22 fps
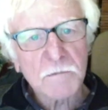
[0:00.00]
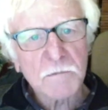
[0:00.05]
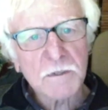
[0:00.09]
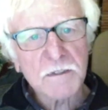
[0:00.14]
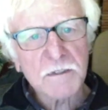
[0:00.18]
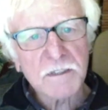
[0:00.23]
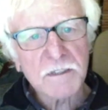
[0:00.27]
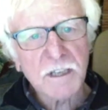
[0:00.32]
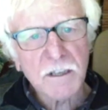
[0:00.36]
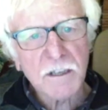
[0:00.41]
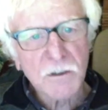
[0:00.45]

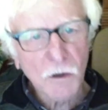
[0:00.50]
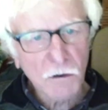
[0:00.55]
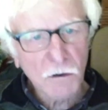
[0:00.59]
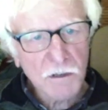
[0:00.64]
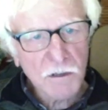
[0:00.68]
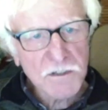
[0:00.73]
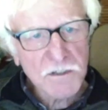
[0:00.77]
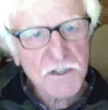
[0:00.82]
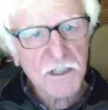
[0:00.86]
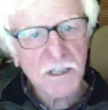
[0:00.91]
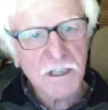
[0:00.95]

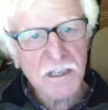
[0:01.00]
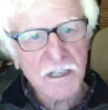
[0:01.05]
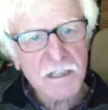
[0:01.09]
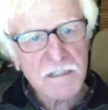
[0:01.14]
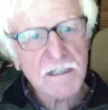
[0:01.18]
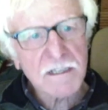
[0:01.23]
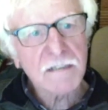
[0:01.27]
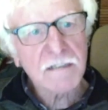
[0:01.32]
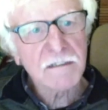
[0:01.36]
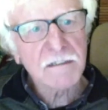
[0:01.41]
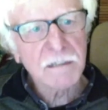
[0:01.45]
technology is
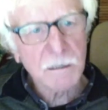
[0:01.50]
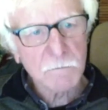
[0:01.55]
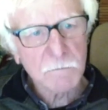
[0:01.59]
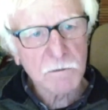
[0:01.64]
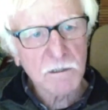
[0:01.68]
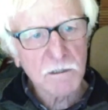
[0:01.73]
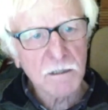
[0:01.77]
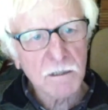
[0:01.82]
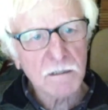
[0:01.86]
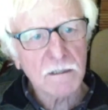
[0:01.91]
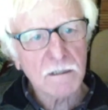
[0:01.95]
a
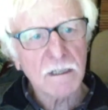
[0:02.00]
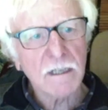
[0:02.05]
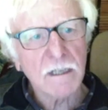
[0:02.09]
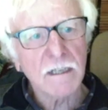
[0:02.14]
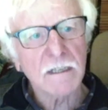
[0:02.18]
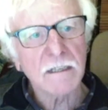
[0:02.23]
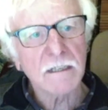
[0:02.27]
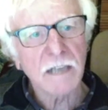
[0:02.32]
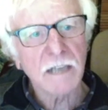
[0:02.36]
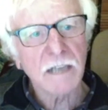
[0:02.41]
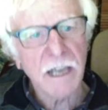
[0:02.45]

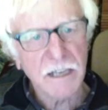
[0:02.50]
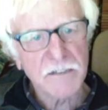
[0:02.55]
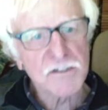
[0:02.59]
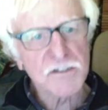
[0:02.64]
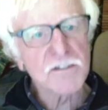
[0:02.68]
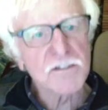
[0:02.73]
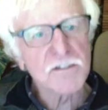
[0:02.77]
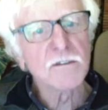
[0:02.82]
double-edged